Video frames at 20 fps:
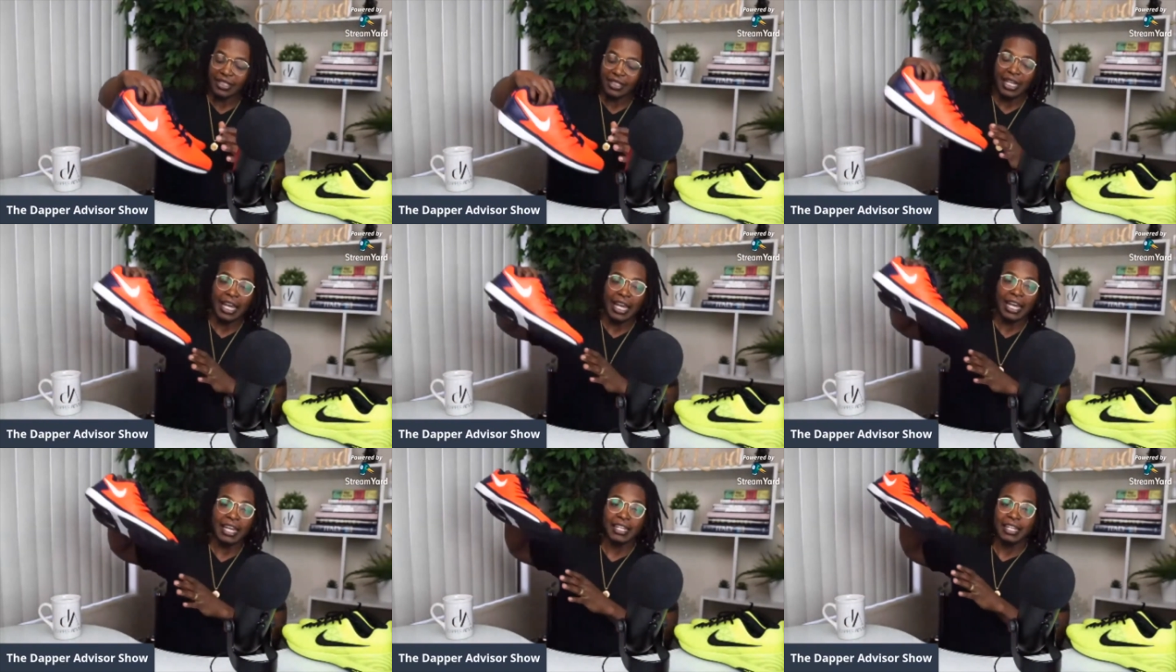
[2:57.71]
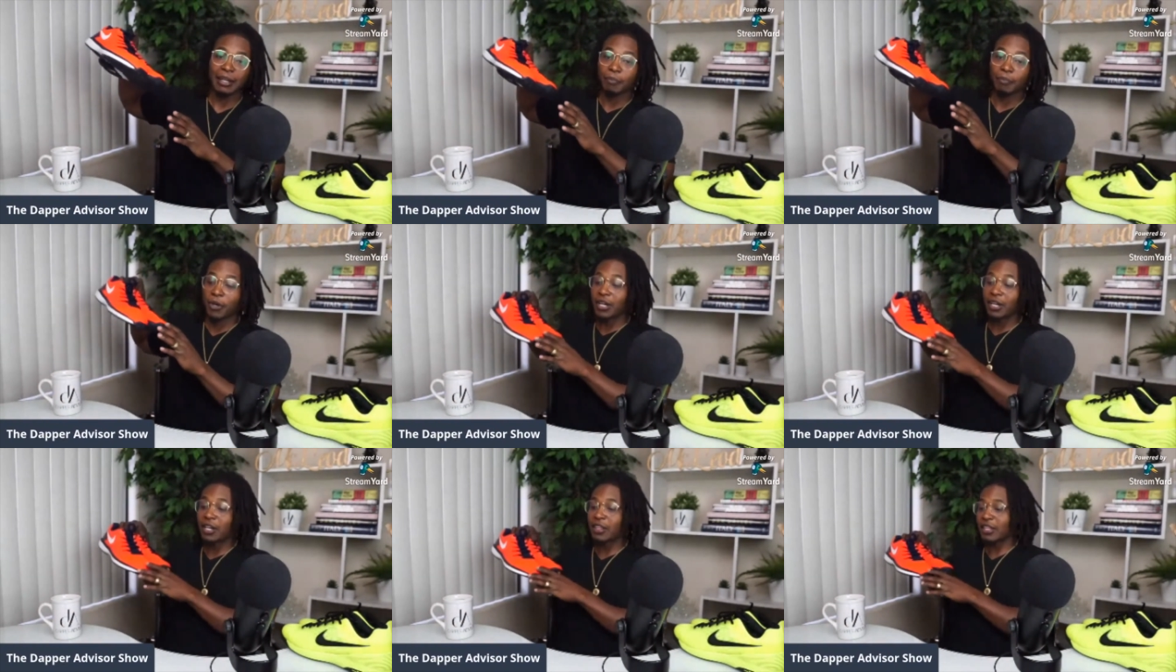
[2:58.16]
And the
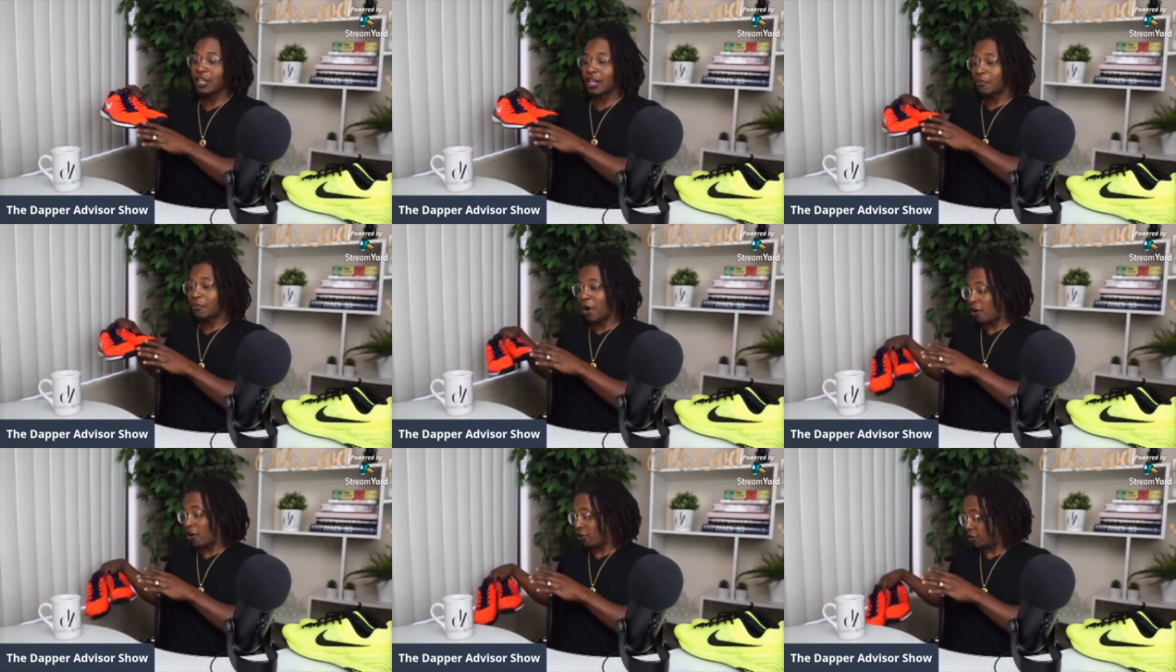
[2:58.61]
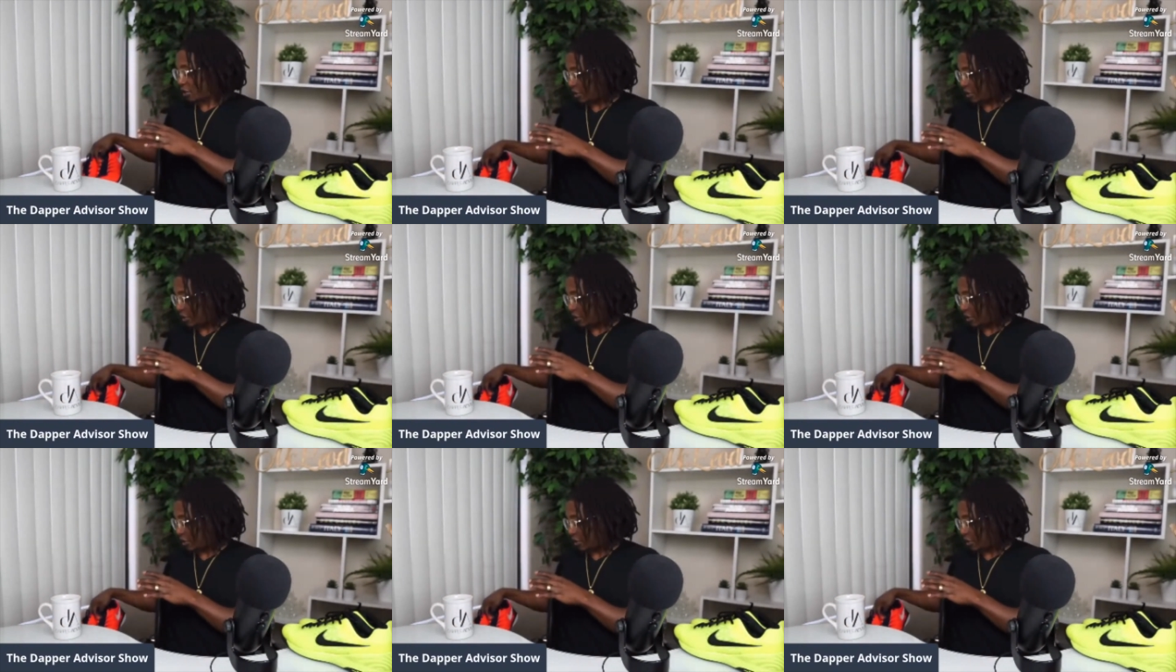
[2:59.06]
good thing about